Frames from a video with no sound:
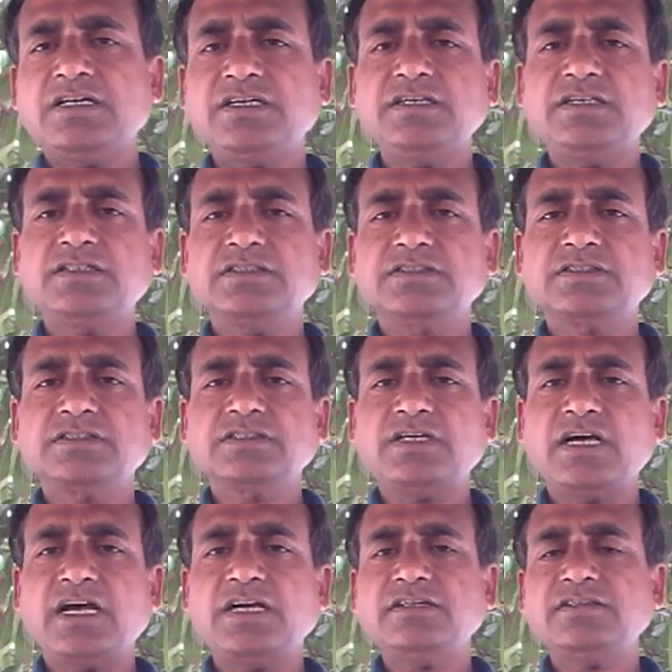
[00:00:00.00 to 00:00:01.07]
is
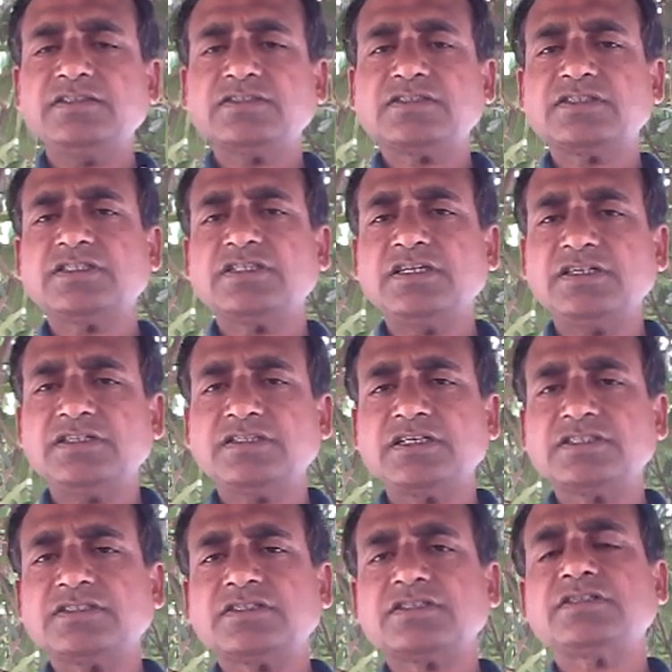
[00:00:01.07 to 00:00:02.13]
iron and steel
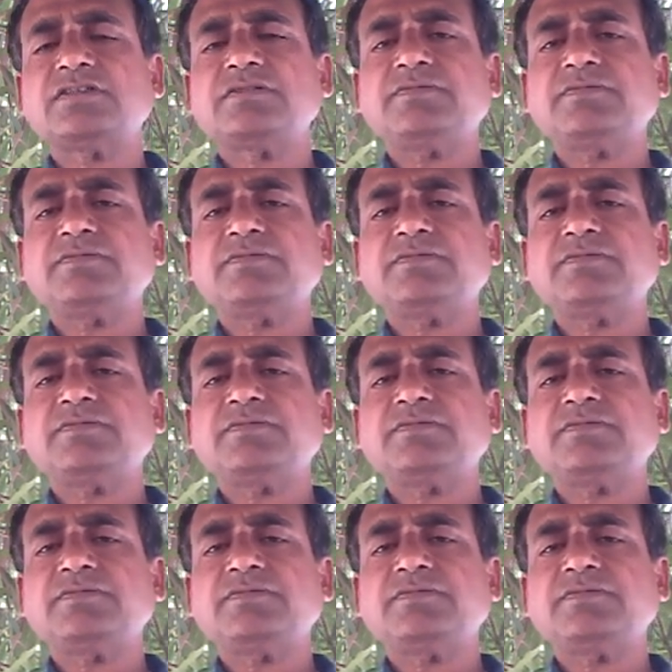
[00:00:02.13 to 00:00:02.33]
industry.